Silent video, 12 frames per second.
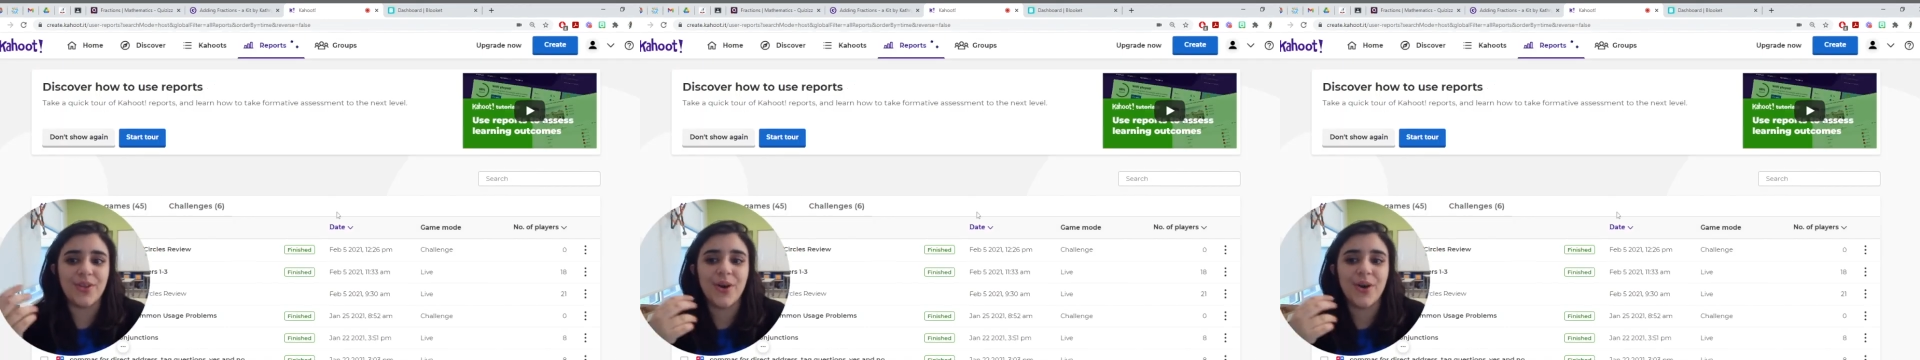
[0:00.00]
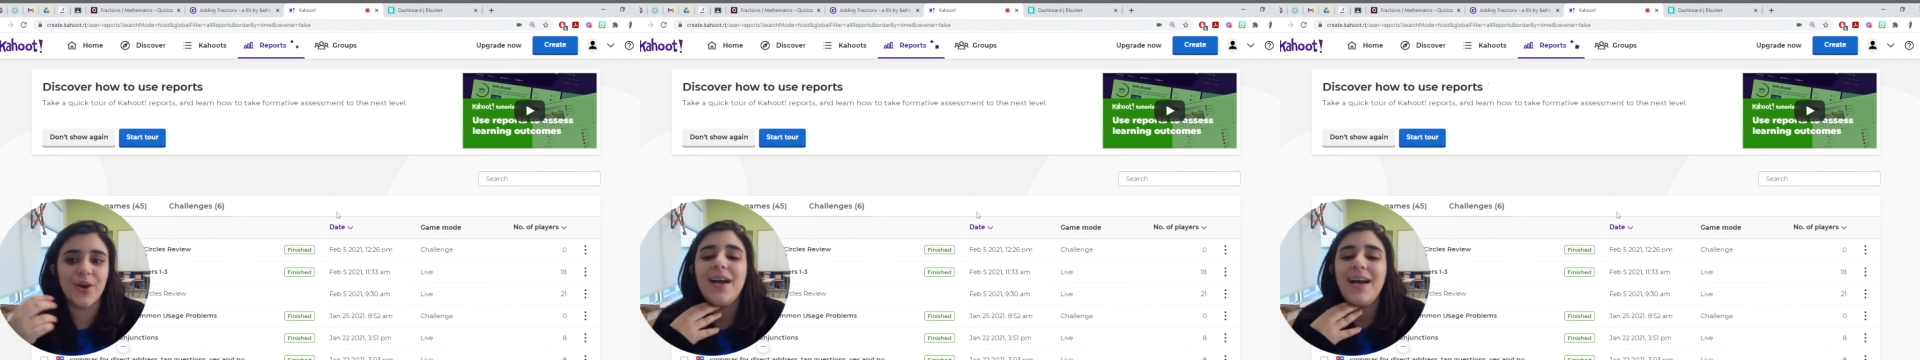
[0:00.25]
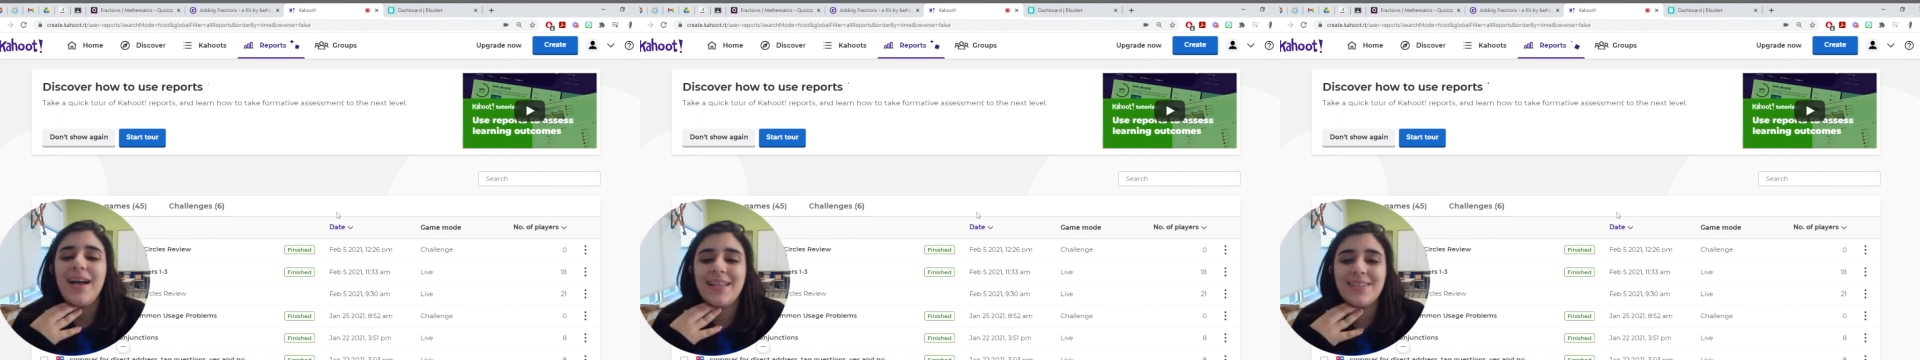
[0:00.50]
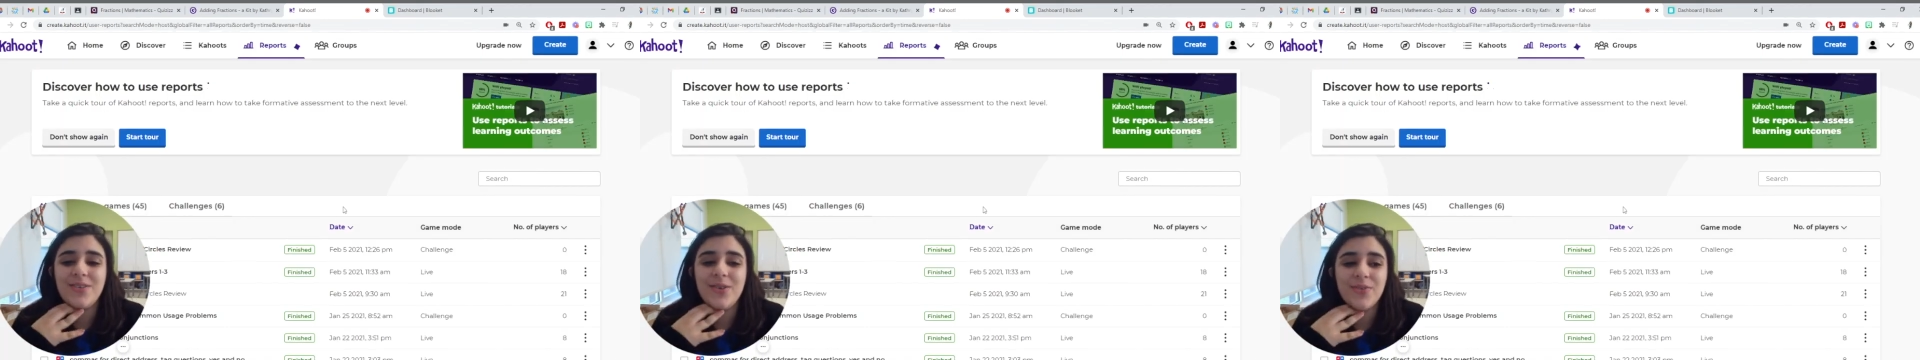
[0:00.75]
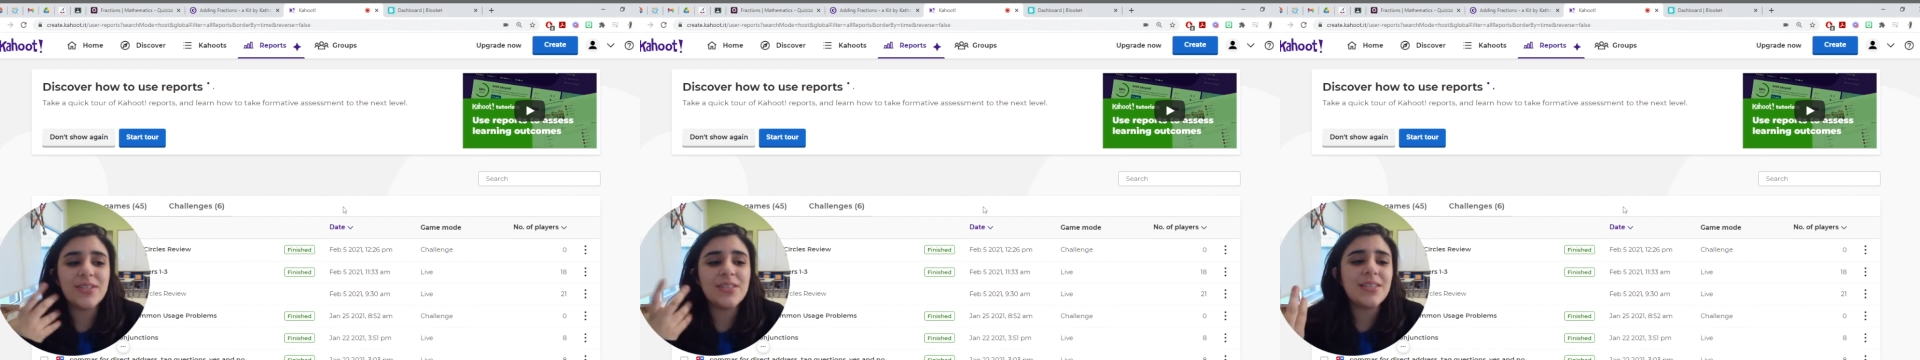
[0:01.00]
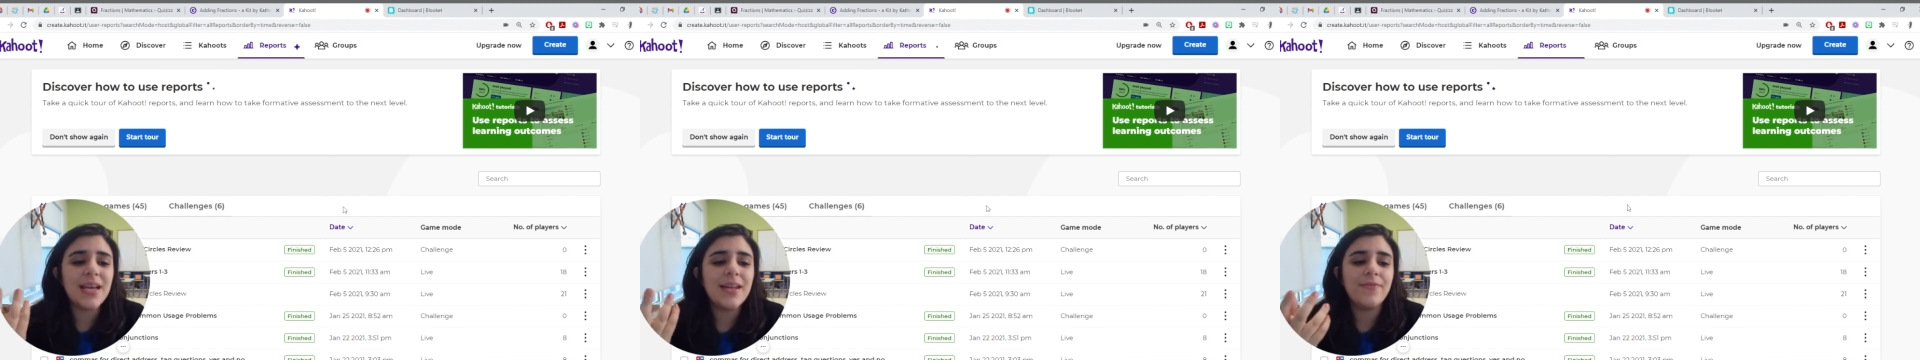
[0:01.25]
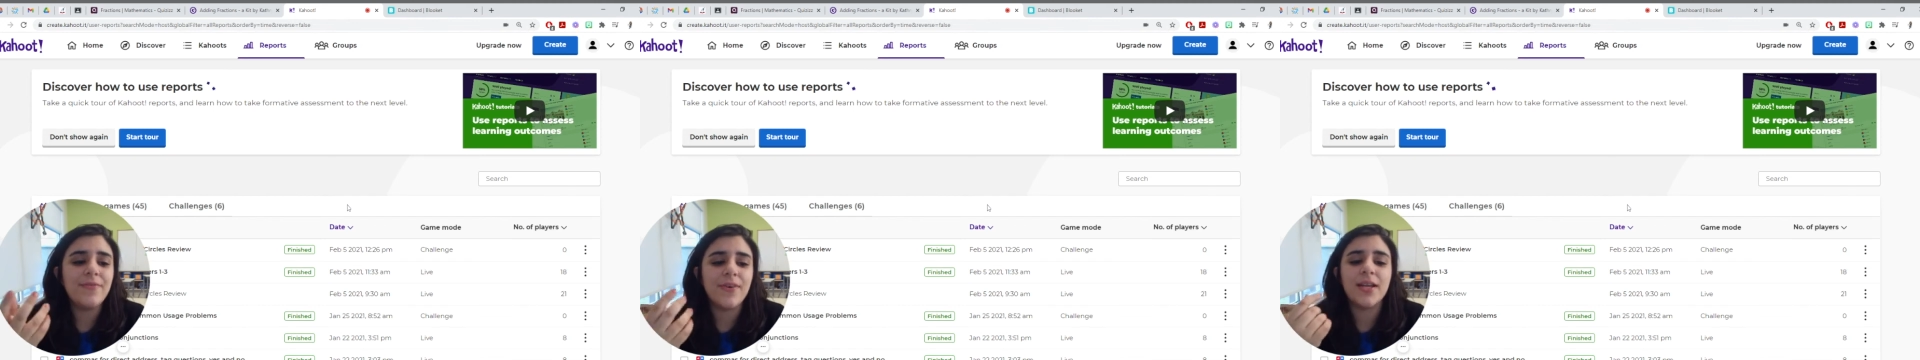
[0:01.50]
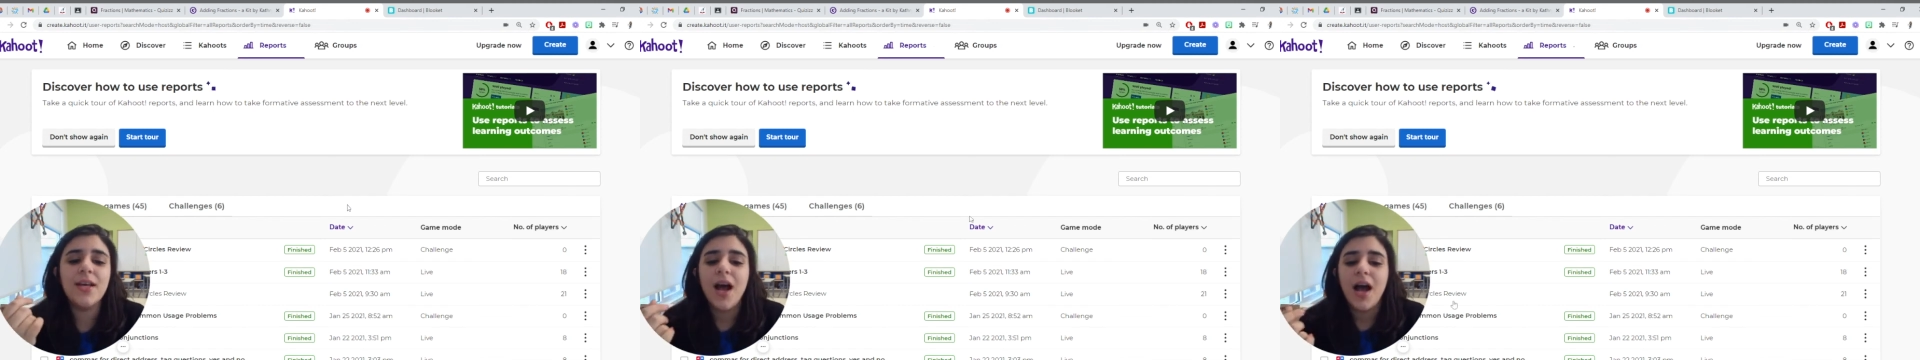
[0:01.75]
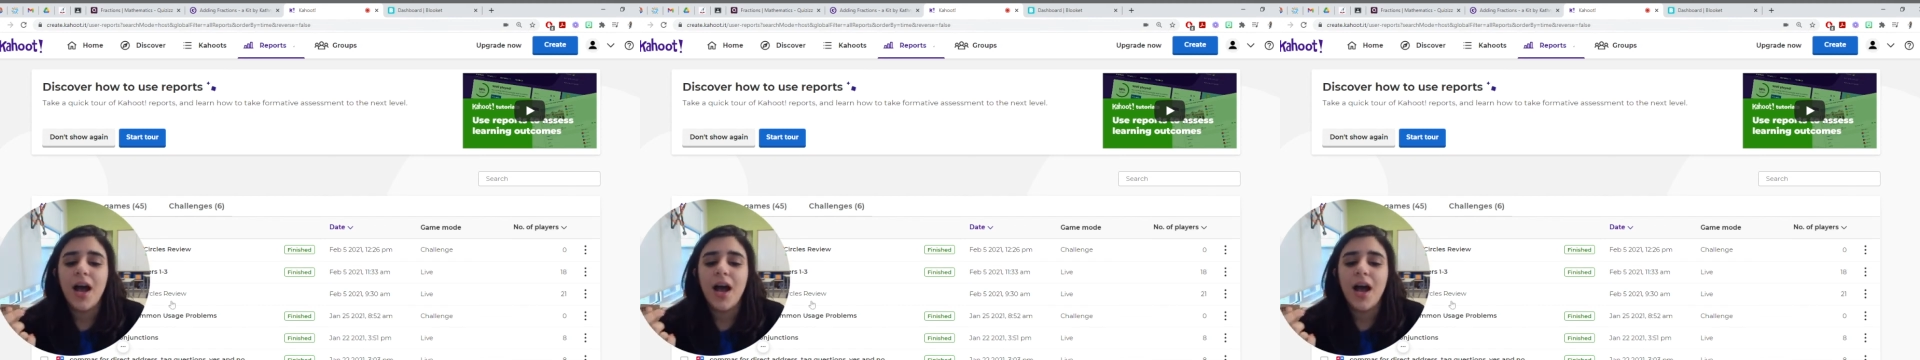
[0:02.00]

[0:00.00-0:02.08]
though? And so this is kind of fun.